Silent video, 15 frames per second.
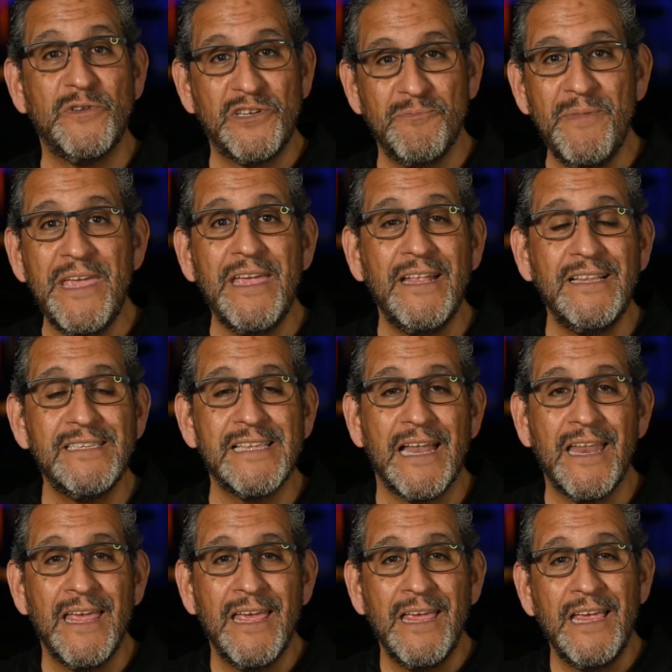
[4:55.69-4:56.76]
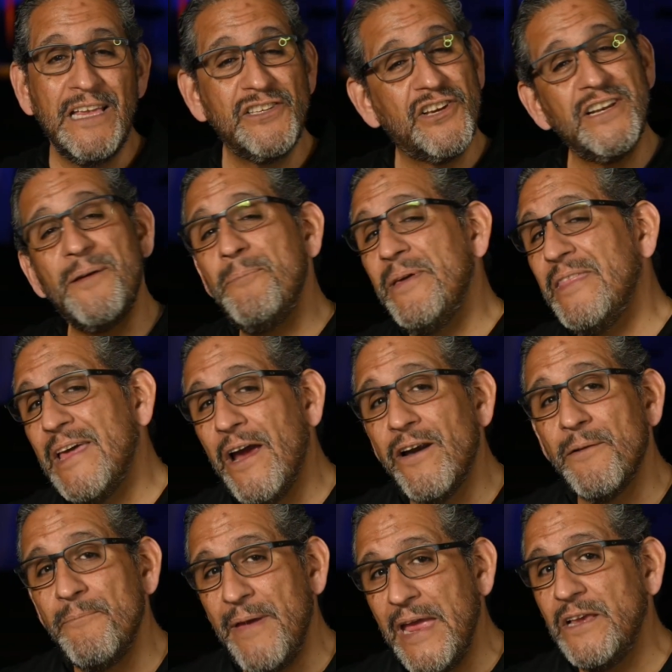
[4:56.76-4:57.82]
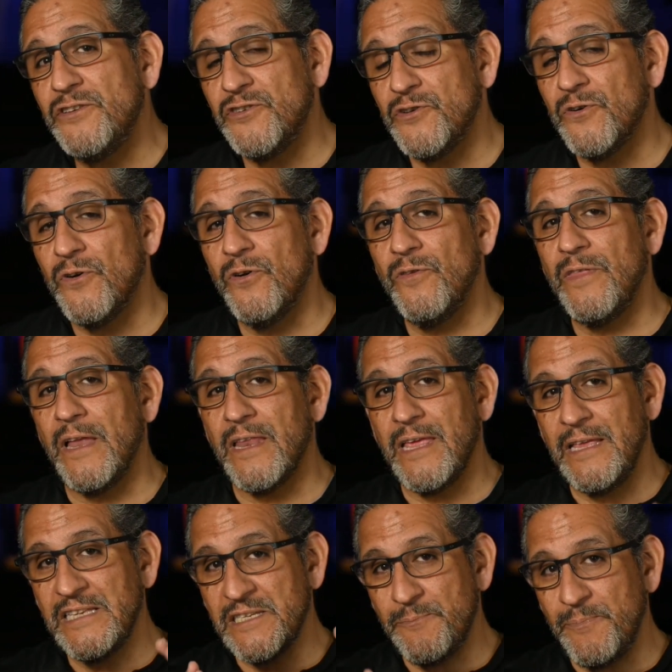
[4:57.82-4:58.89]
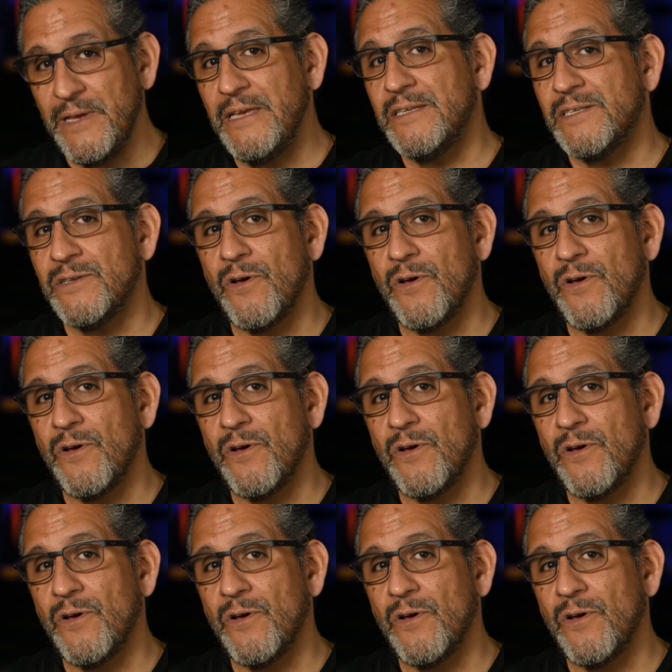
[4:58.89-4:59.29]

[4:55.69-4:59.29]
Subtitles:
which means that He's going to be there to make sure that He speaks